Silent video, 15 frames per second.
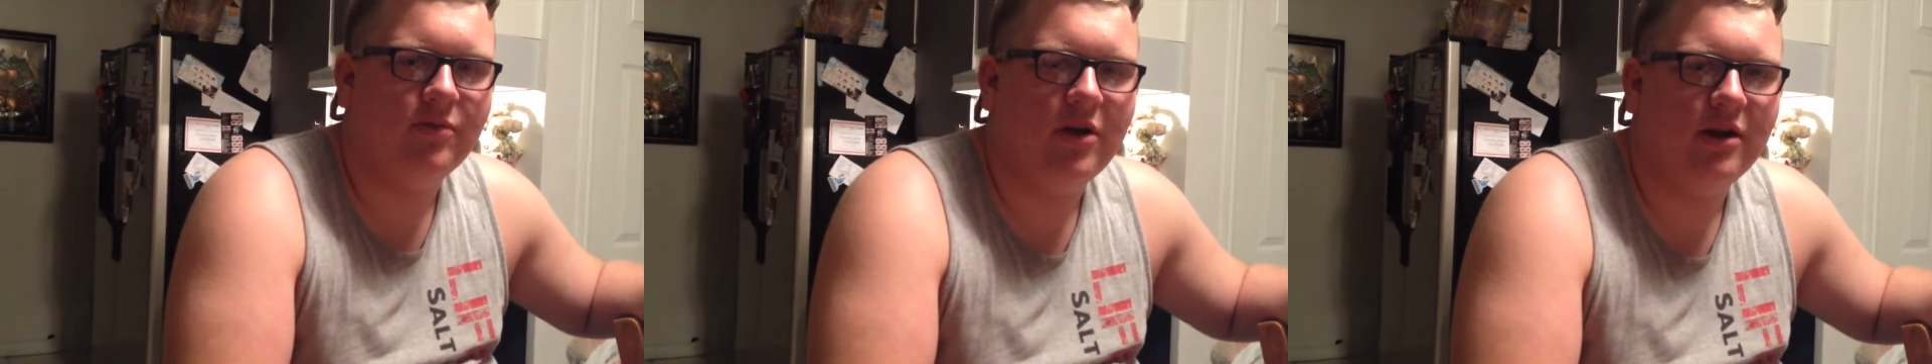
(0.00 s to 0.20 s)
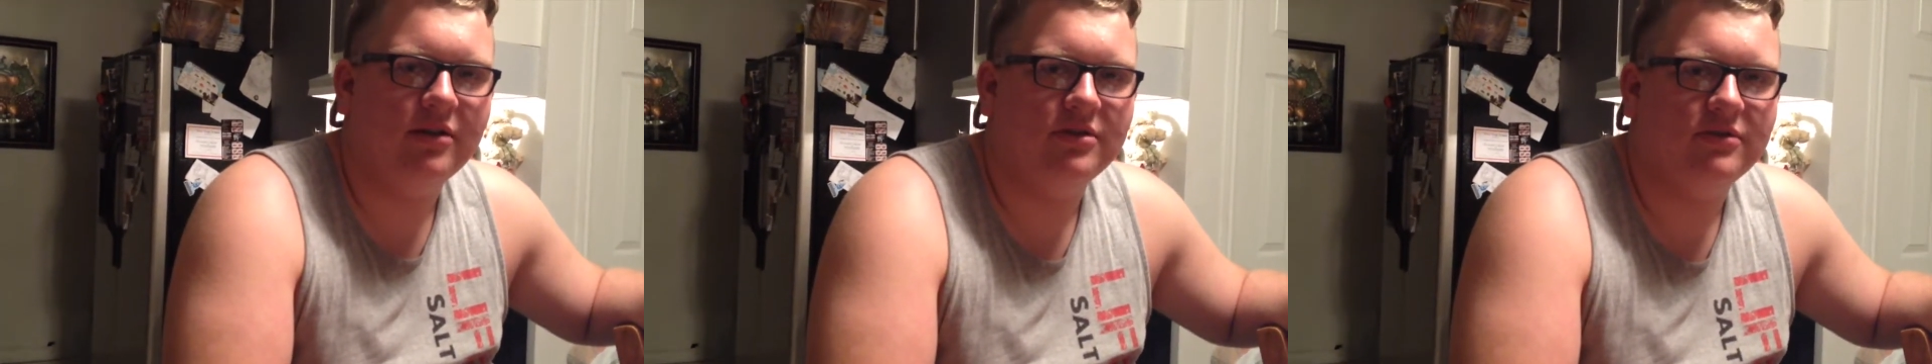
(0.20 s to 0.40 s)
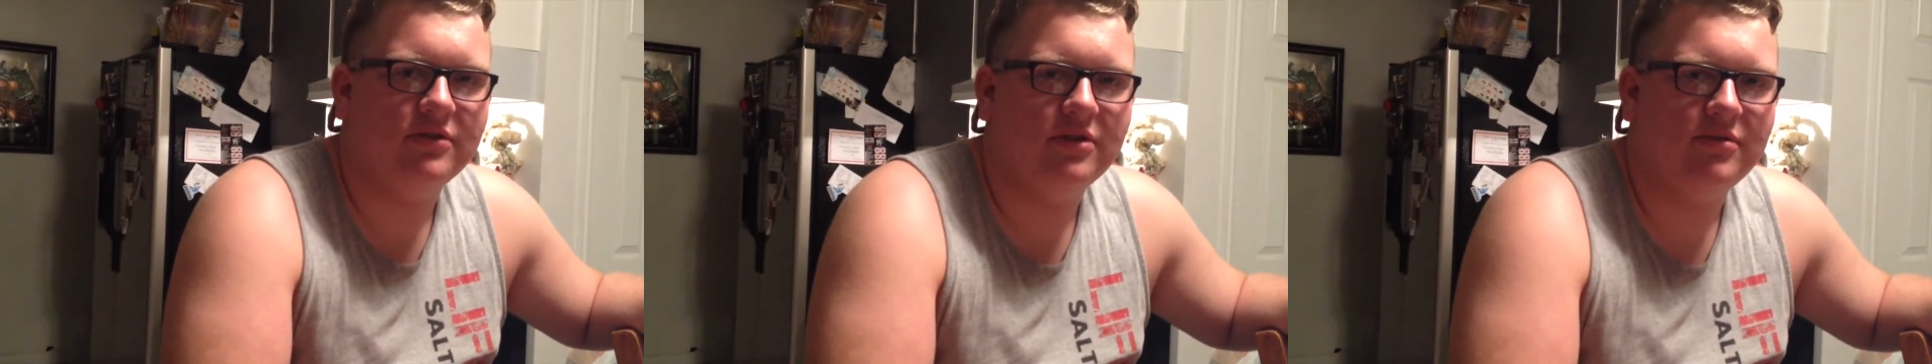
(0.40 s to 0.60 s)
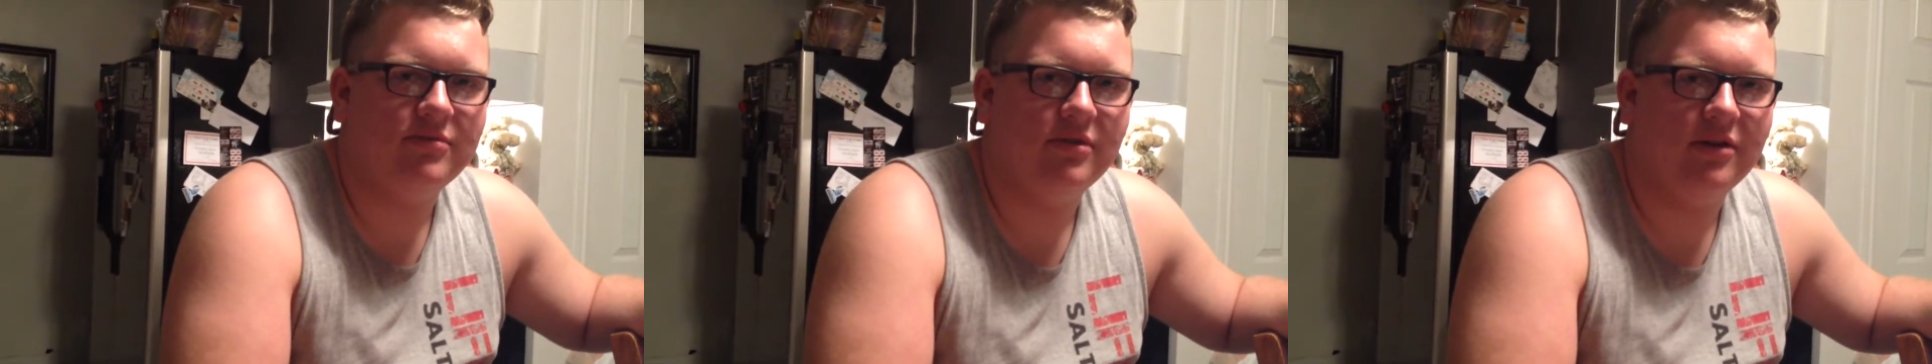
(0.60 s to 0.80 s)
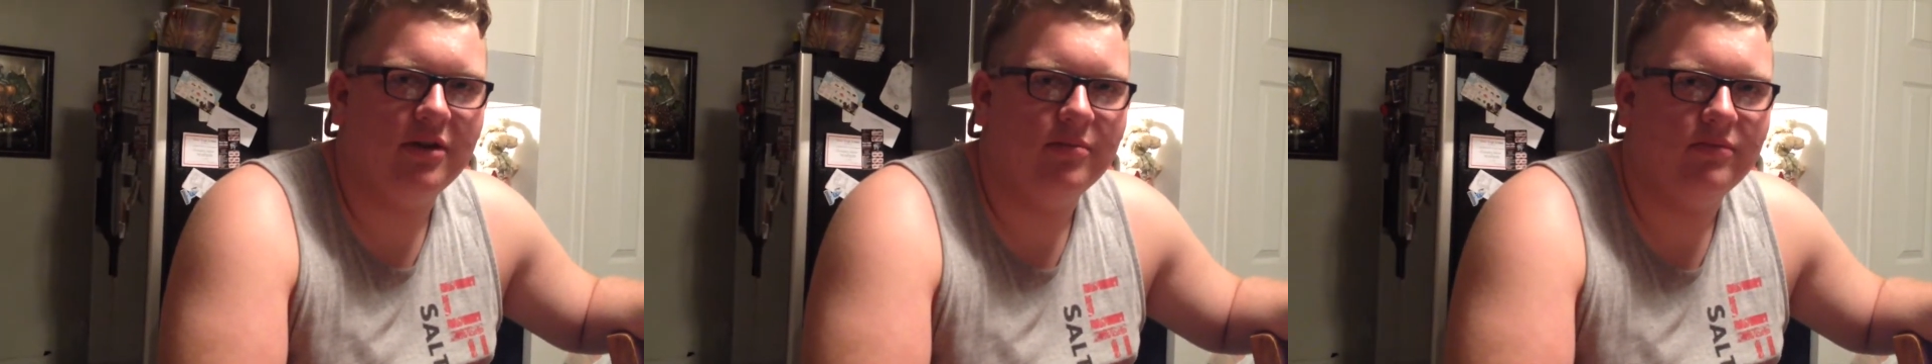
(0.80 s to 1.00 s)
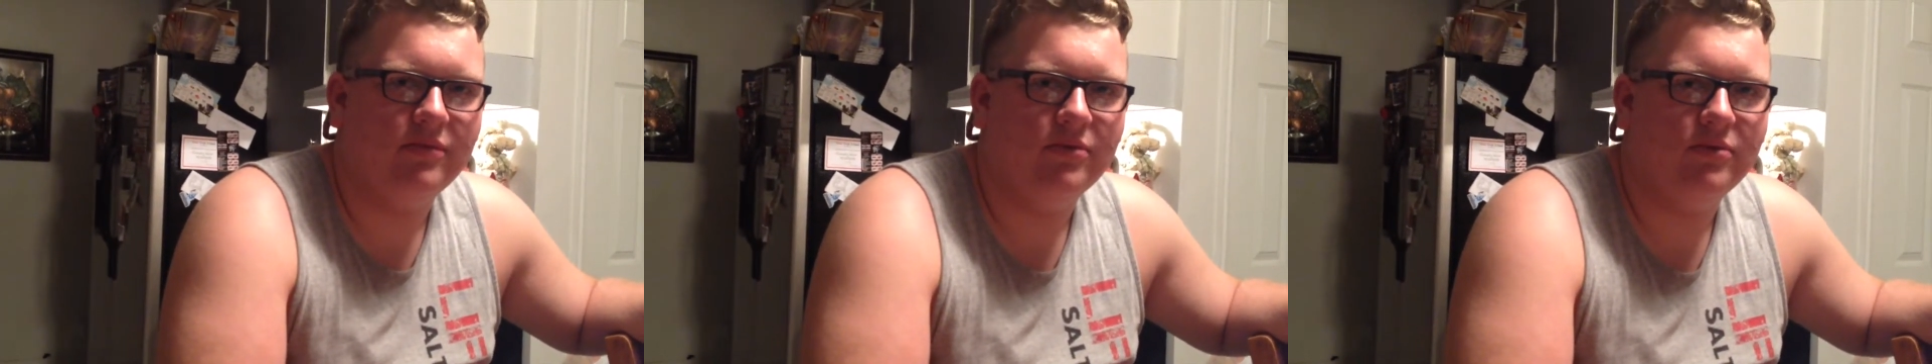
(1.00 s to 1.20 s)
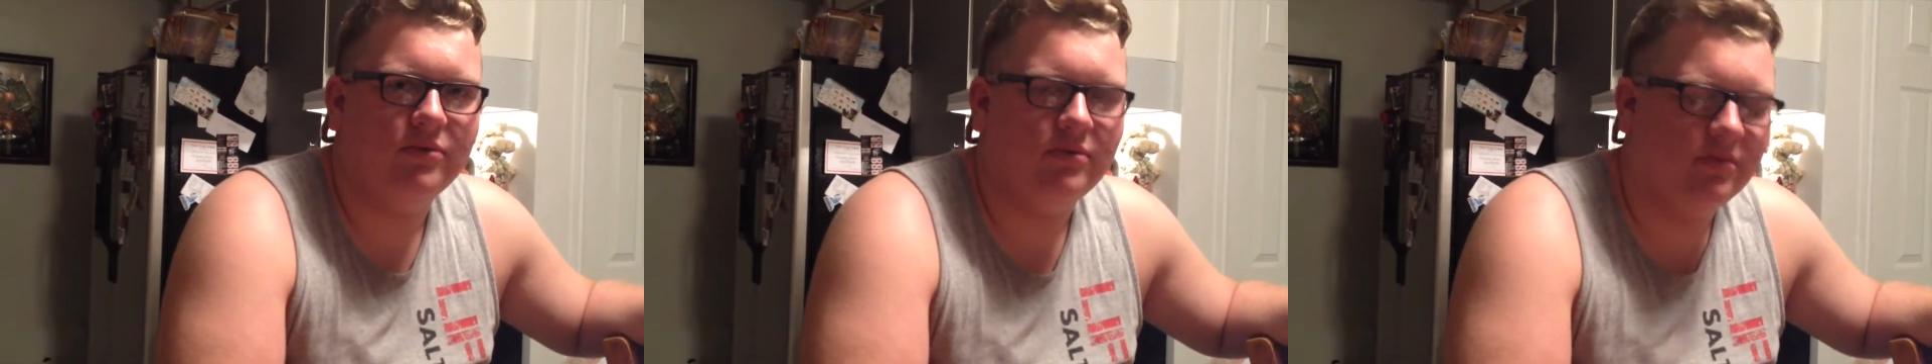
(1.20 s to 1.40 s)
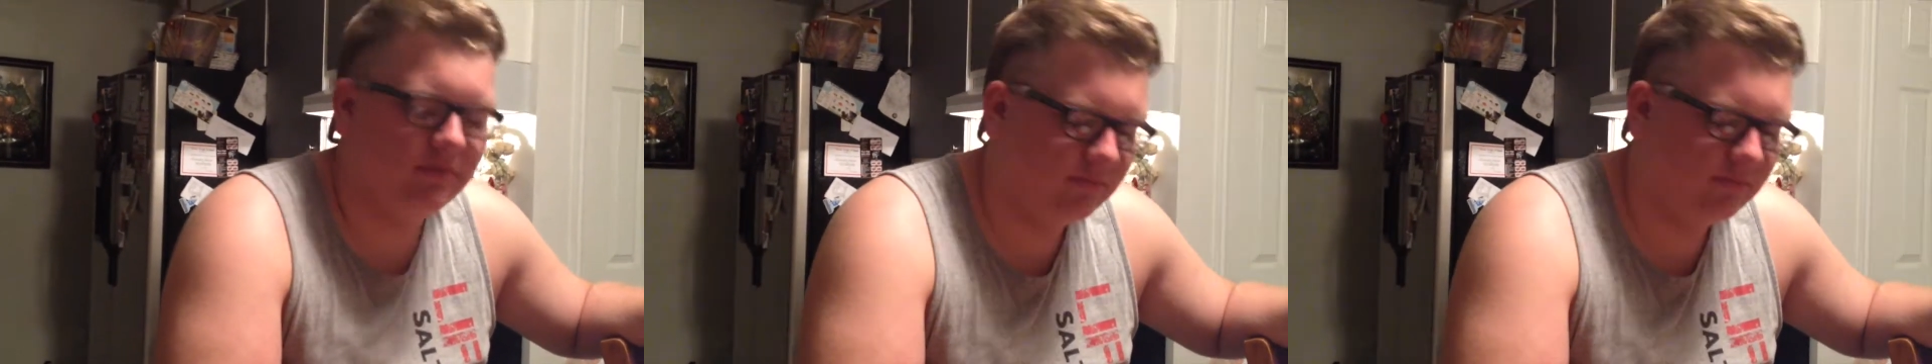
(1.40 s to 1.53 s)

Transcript: wildest dreams have come true.